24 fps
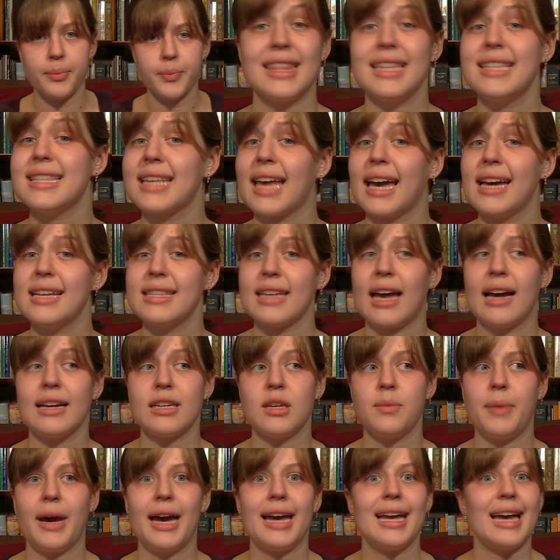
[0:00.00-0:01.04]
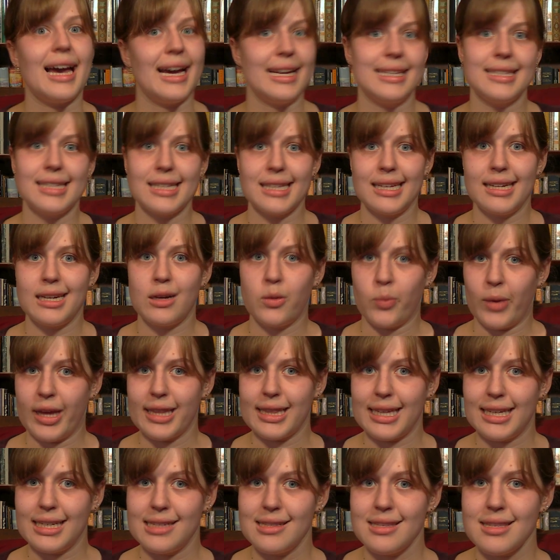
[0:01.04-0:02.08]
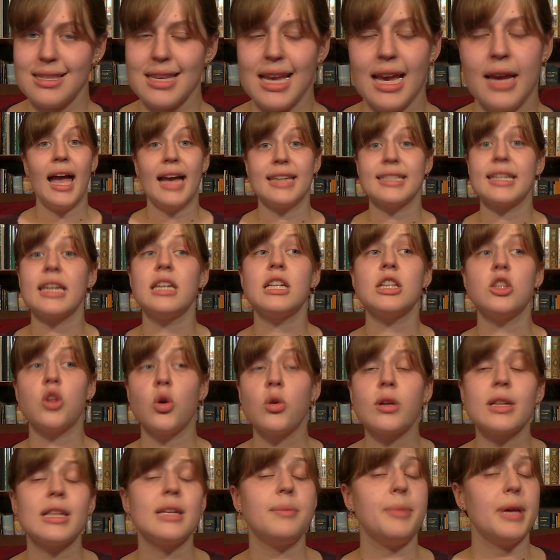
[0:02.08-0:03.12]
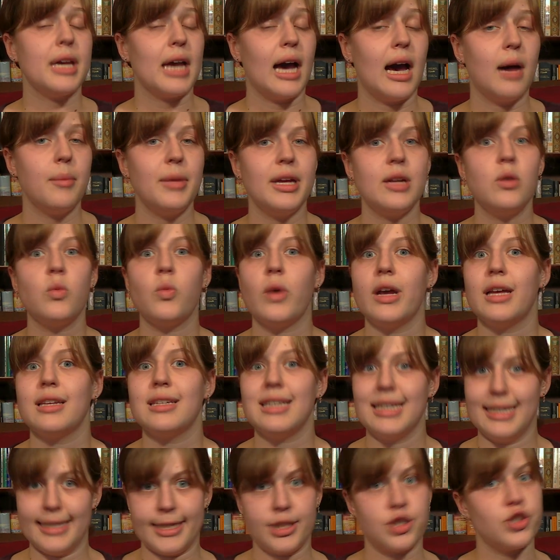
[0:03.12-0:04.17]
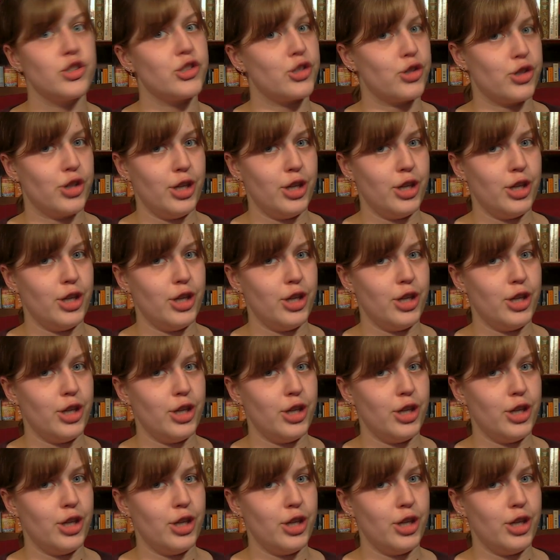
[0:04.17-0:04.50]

These guys occupy isolated wetlands and can locally be common when conditions are